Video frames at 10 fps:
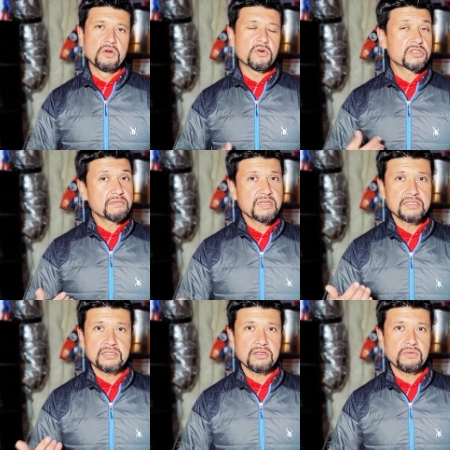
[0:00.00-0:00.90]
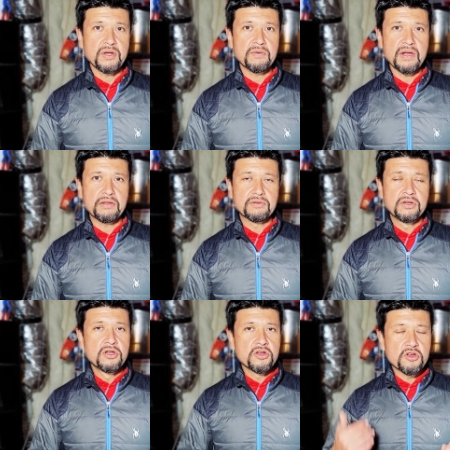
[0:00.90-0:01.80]
Or sometimes the other way around.
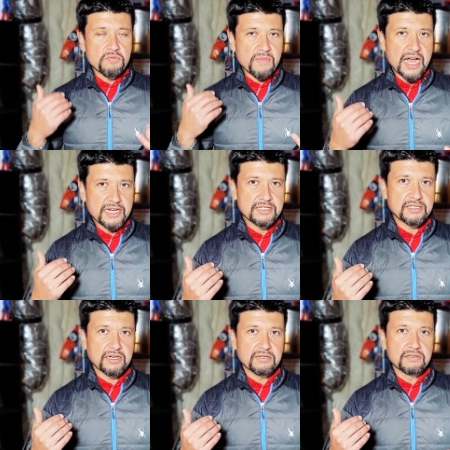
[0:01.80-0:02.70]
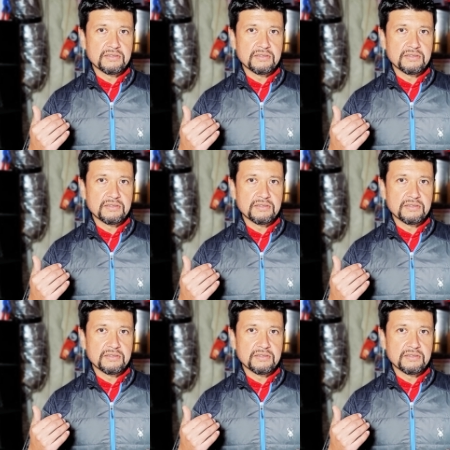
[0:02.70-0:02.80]
Your mind is there.